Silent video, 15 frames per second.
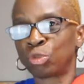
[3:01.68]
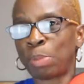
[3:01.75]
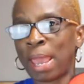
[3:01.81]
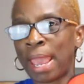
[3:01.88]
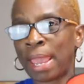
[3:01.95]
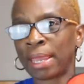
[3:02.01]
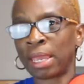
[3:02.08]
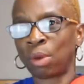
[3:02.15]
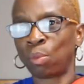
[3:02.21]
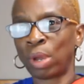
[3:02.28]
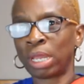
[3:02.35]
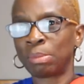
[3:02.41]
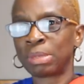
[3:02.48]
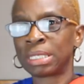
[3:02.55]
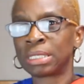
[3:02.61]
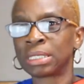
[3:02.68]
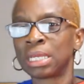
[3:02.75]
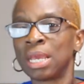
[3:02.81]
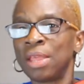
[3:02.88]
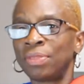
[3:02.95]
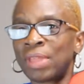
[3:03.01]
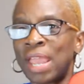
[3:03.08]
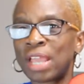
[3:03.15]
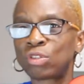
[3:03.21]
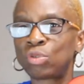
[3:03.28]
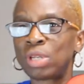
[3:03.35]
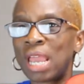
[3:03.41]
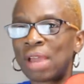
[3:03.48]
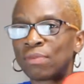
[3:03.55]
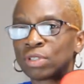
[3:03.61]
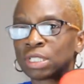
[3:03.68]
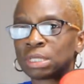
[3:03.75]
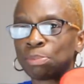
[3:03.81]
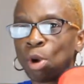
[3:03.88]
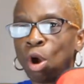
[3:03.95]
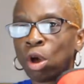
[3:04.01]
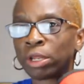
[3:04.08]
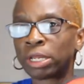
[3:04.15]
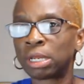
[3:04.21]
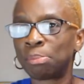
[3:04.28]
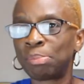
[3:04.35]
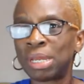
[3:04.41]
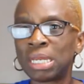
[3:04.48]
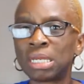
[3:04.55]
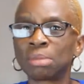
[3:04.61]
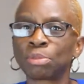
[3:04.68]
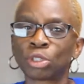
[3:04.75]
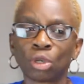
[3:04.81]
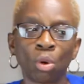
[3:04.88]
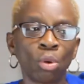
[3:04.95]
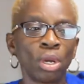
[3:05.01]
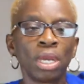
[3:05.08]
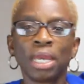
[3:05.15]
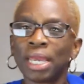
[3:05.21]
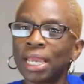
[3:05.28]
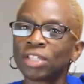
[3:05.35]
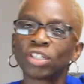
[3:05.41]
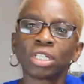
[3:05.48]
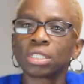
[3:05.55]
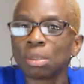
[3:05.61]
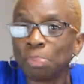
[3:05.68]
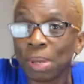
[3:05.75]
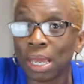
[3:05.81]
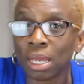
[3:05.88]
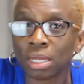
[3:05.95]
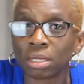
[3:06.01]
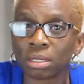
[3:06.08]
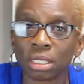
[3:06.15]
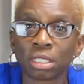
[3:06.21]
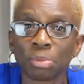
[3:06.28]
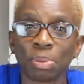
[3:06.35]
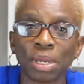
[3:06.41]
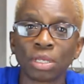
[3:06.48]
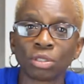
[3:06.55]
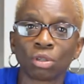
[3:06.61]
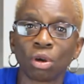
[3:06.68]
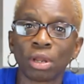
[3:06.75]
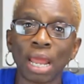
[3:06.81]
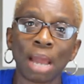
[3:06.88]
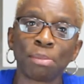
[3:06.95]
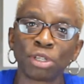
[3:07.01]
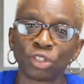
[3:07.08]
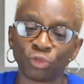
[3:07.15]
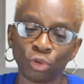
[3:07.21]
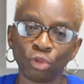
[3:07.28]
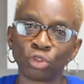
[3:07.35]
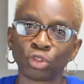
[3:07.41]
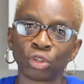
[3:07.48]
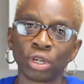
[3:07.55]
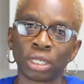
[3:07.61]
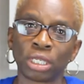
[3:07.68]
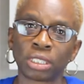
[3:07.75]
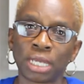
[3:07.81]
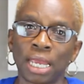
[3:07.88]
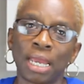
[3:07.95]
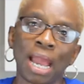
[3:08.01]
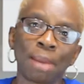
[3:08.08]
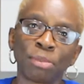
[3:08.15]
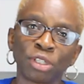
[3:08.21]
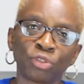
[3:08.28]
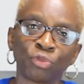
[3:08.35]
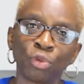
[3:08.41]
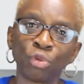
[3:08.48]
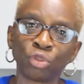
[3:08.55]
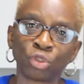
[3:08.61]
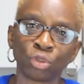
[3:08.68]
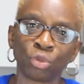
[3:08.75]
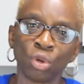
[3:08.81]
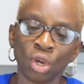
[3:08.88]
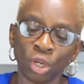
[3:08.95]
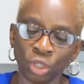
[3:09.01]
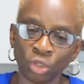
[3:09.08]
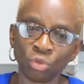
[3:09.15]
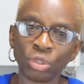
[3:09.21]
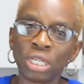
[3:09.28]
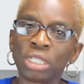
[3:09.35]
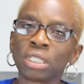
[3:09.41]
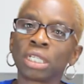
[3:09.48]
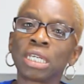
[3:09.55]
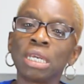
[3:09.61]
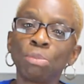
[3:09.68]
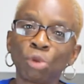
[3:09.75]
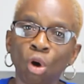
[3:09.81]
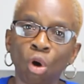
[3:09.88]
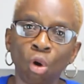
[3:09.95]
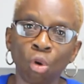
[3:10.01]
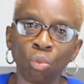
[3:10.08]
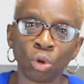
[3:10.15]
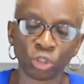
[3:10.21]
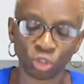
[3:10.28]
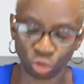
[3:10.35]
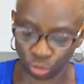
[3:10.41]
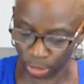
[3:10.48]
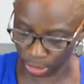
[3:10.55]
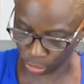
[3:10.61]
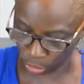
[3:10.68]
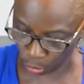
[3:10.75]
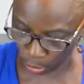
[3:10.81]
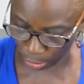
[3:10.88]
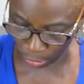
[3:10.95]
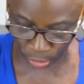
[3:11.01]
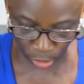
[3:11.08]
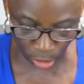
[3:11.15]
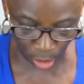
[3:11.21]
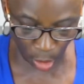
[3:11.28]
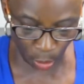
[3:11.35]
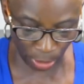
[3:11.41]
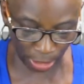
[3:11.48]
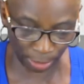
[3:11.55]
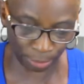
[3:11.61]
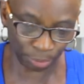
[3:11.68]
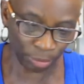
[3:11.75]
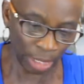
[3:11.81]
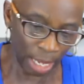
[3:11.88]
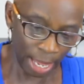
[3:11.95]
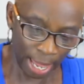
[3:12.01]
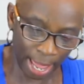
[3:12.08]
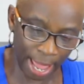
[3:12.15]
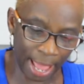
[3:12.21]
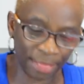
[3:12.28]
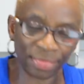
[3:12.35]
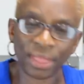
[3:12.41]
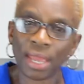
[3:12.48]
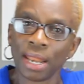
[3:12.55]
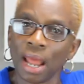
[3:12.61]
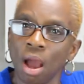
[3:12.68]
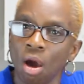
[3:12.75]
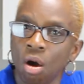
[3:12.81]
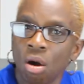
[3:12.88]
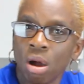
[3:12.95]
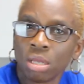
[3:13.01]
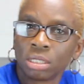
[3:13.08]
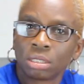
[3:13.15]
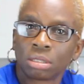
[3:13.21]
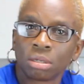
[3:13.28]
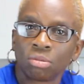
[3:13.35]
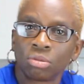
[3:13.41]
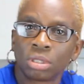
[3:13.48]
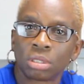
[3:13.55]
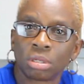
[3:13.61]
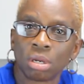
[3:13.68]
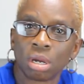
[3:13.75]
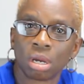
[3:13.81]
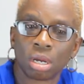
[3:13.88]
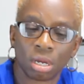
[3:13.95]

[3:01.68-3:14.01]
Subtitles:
bag at Wegmans. They actually have a small and a medium, so it just depends. It depends on how much food you're going to take, how much food you need to keep cold once you get to where you're going. And then I also took